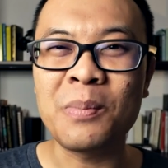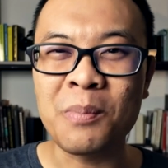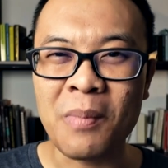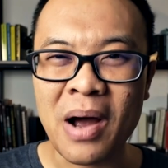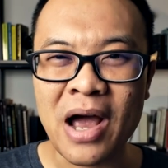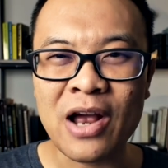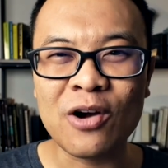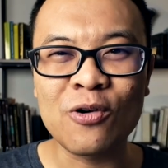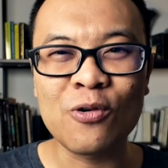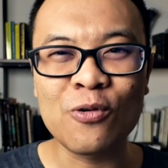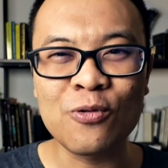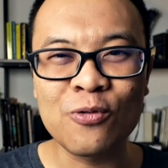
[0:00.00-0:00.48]

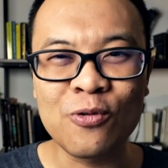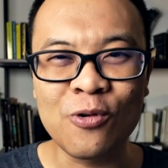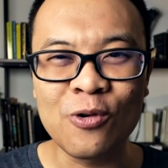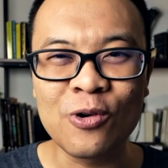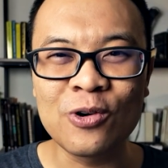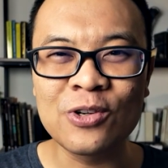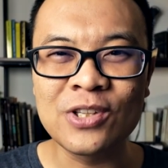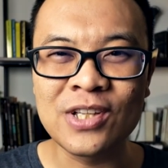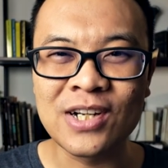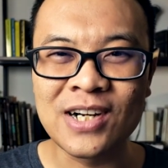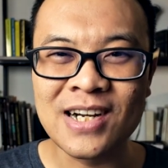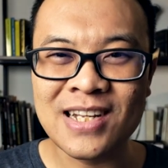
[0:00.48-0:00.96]
Micro
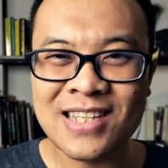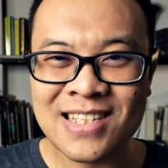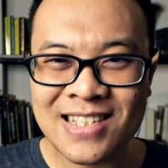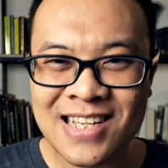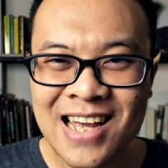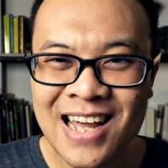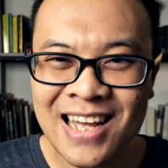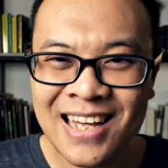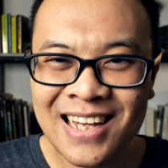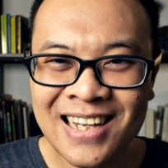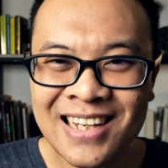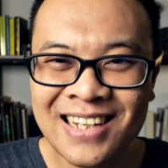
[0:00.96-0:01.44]
Four
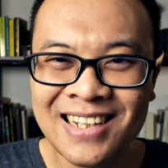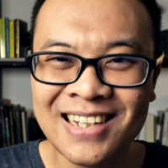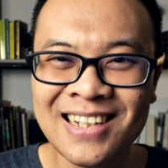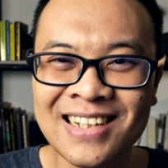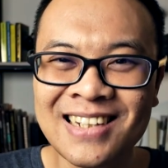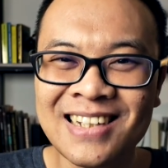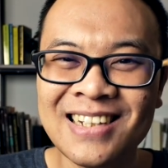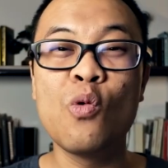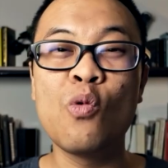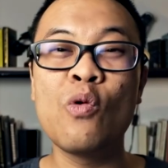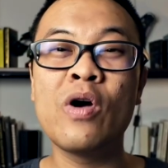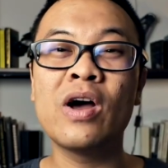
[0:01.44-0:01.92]
Thirds?
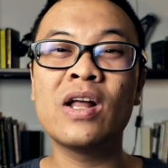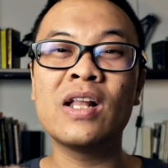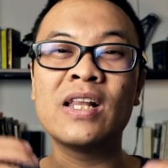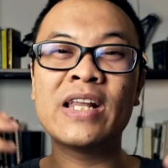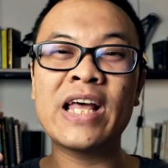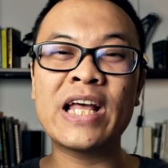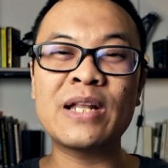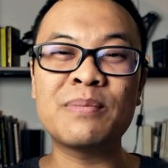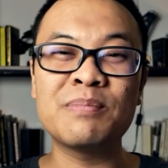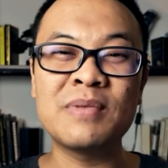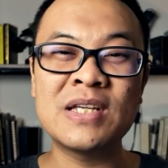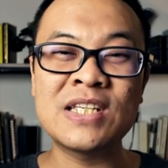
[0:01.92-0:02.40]
Well,
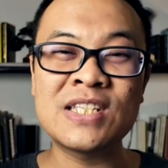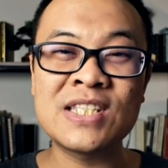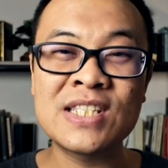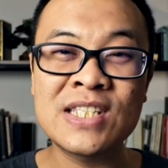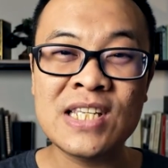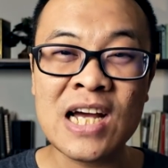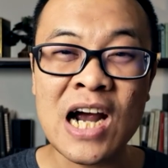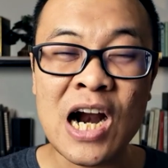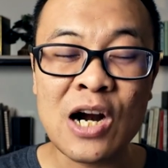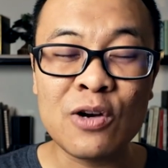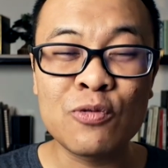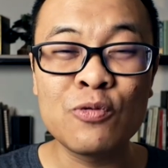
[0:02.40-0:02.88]
let me
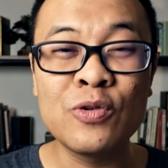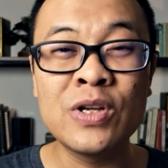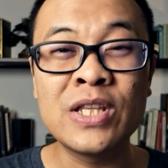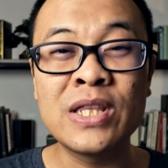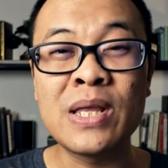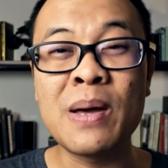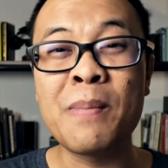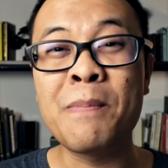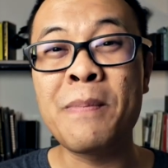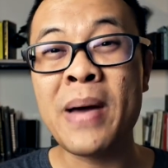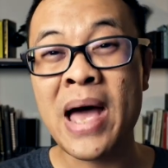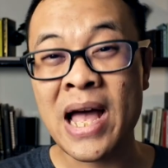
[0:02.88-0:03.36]
start with
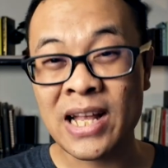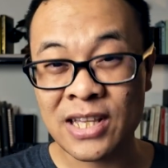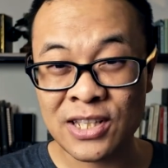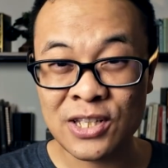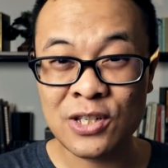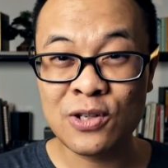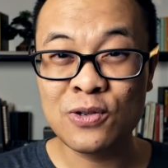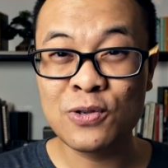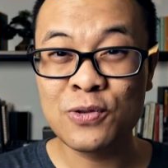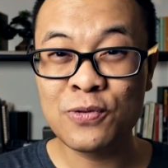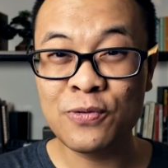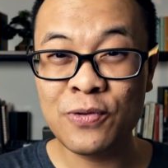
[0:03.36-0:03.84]
the bad
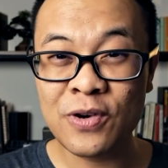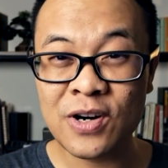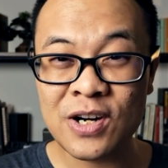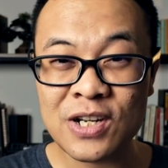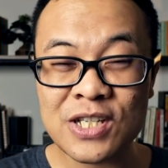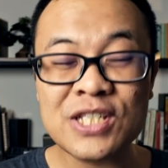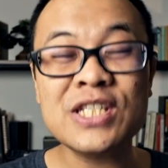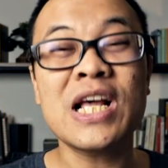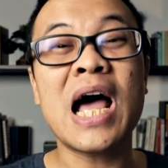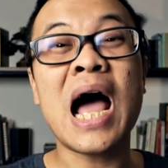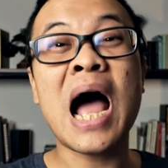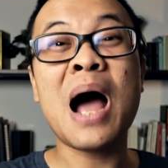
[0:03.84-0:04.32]
news
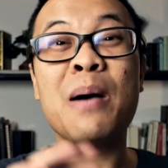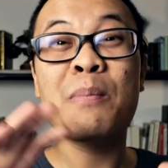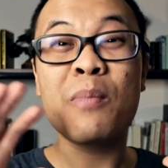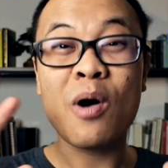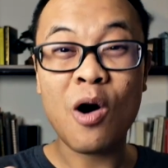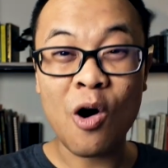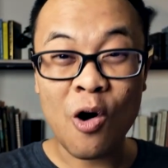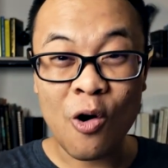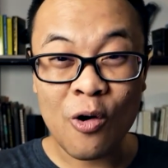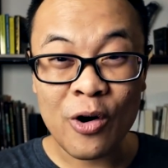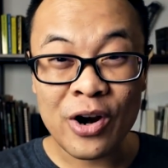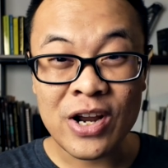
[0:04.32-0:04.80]
first. I'm
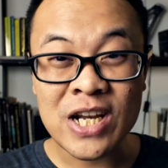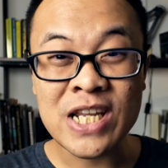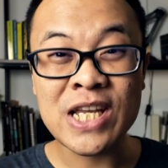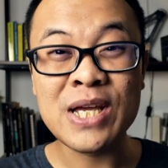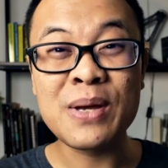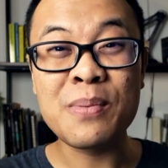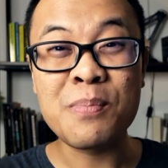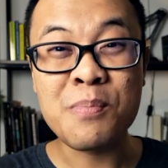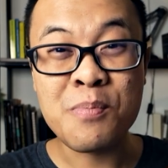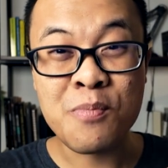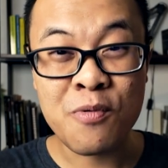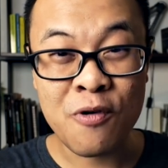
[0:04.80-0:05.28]

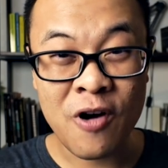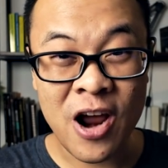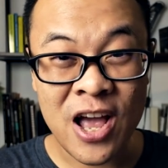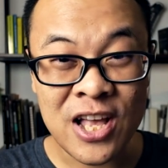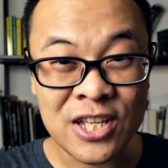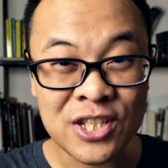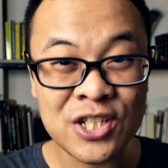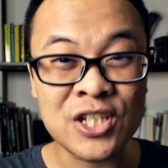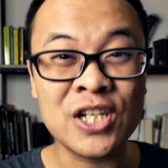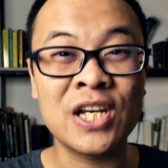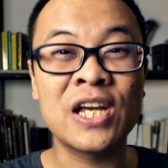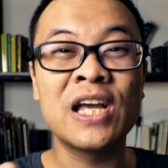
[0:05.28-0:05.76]
already
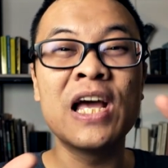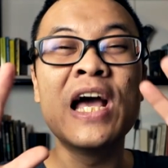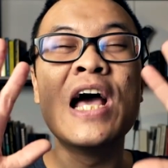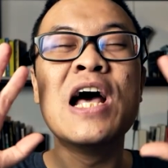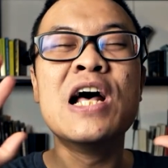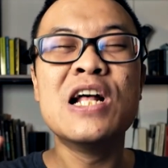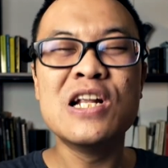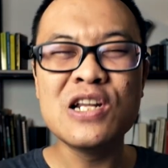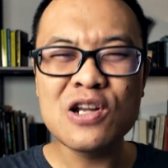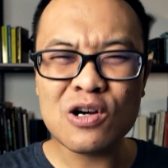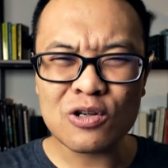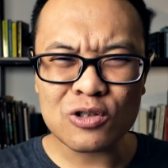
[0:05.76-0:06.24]
branching.
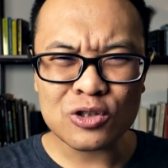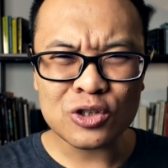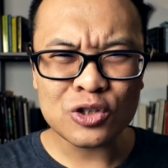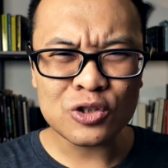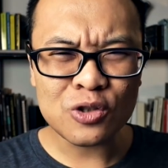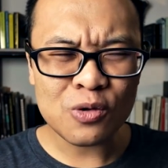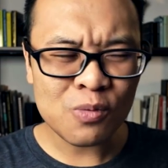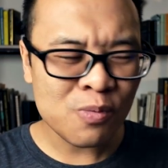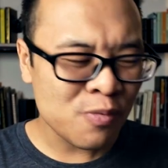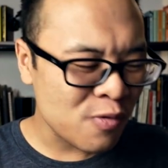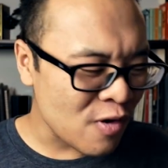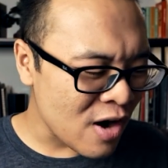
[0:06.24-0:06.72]
No
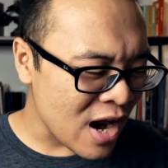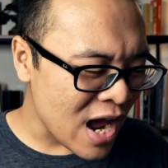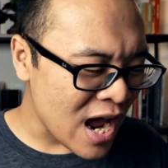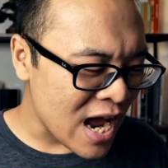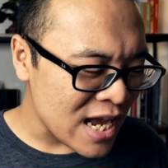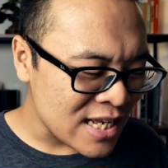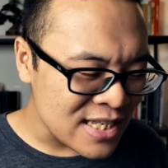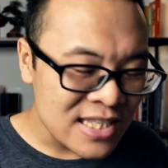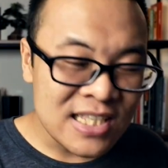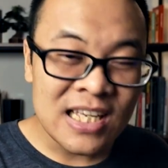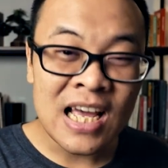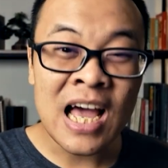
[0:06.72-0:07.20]

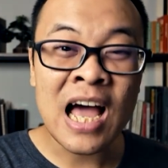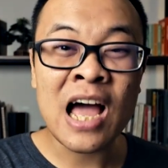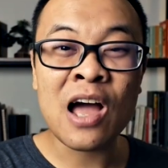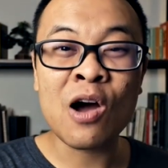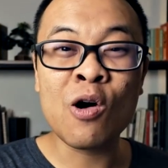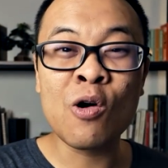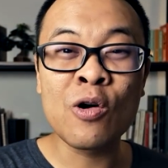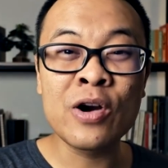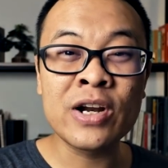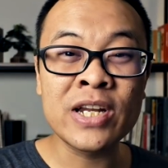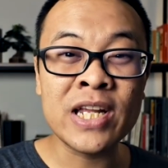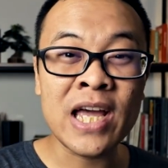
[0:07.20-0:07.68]
surprise, I
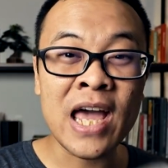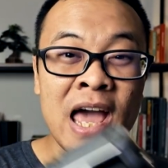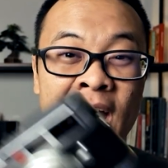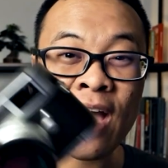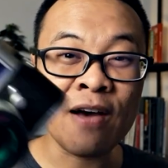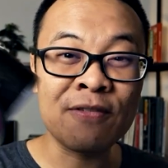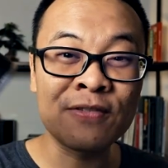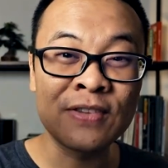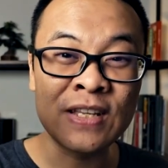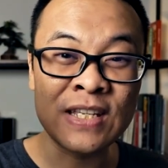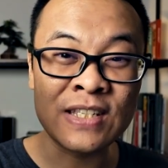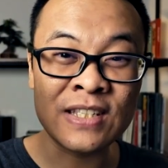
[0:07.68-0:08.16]
already
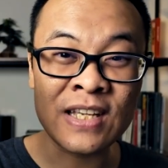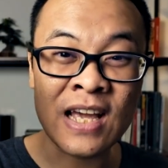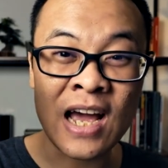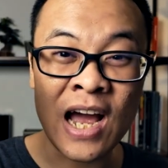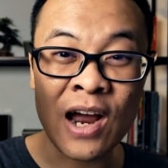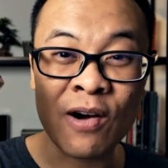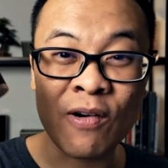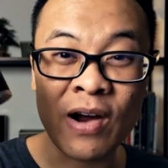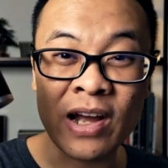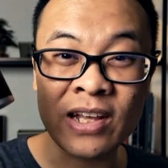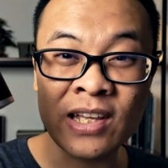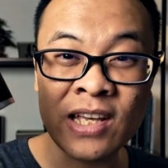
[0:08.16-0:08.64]
have this
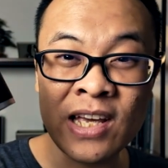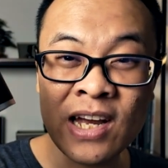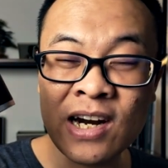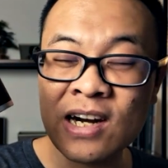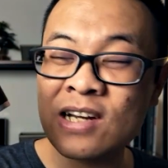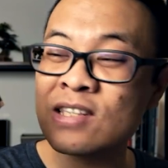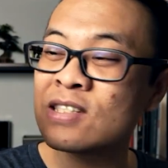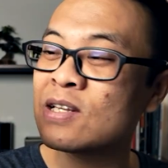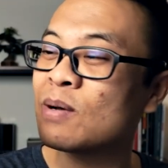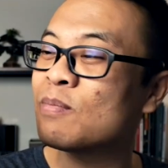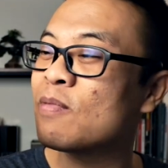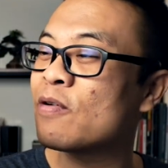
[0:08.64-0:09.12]
guy right
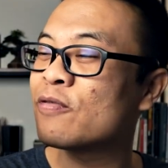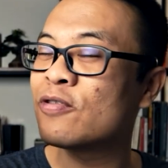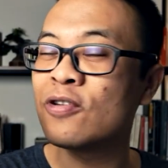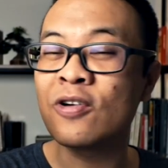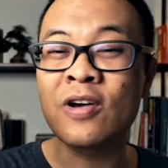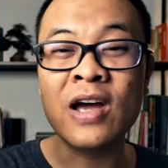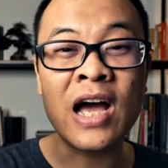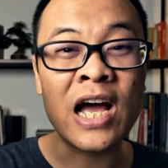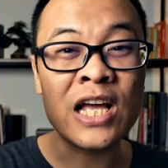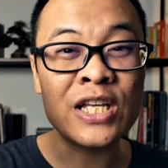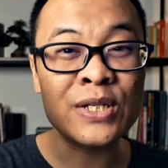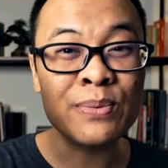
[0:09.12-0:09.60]
here. Some of you
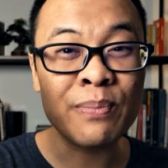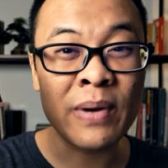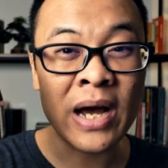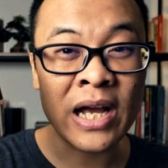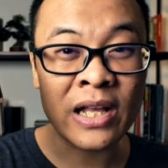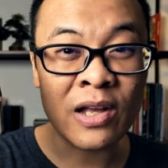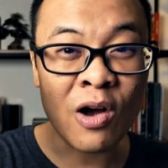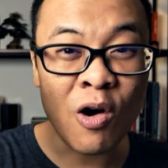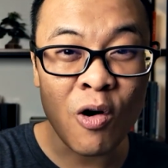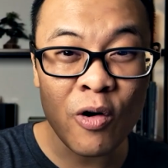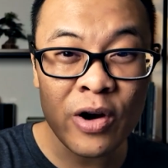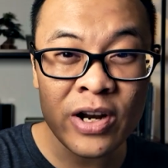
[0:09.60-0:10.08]
guys
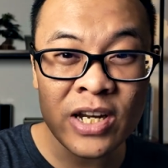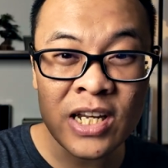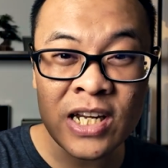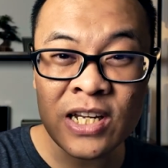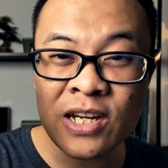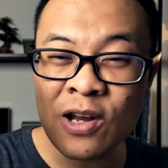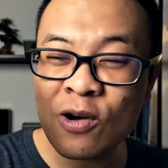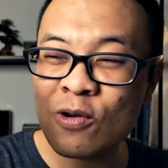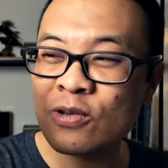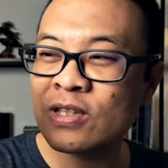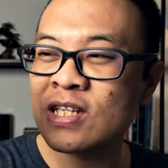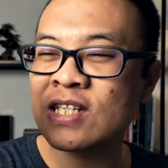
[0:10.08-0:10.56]
might already
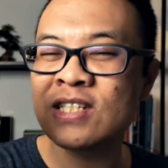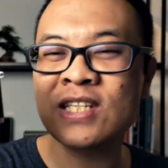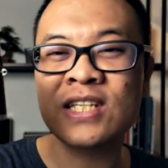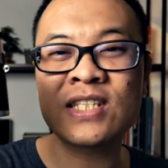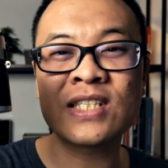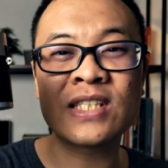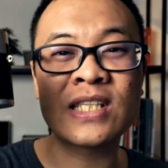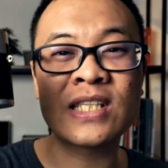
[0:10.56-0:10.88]
know this is